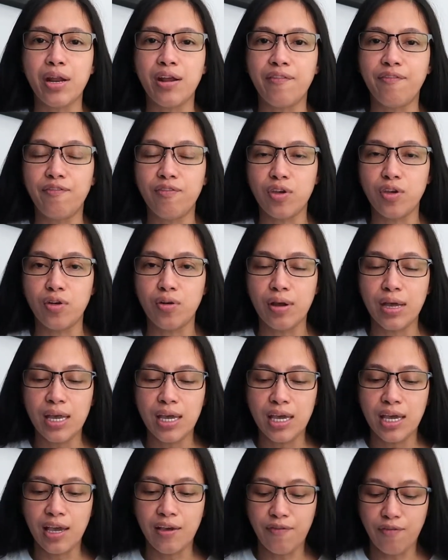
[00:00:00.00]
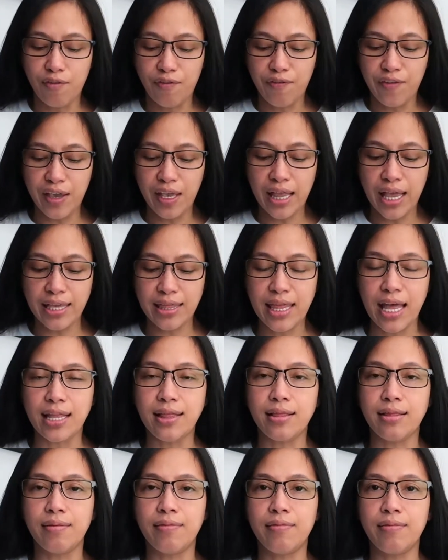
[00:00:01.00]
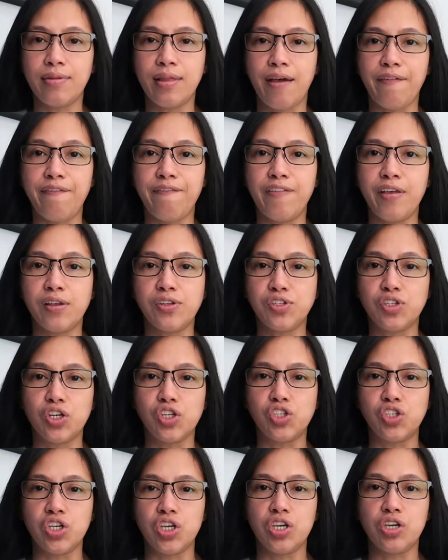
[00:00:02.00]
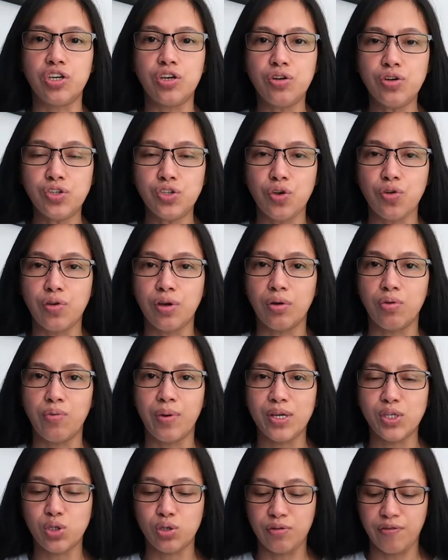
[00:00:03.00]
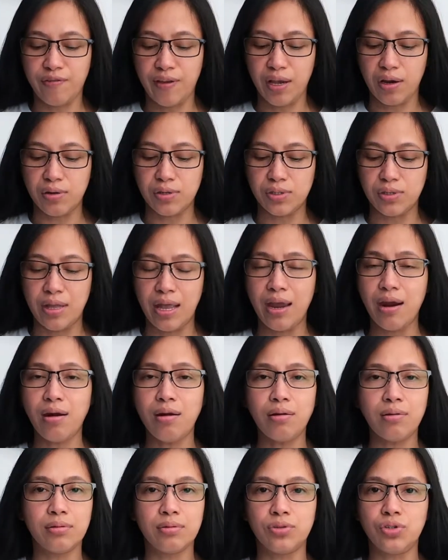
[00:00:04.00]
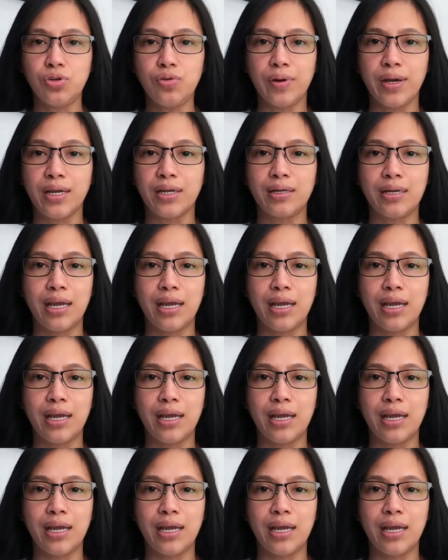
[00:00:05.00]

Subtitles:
If you feel like that feels good to you, so you can rest your fingers there, do it.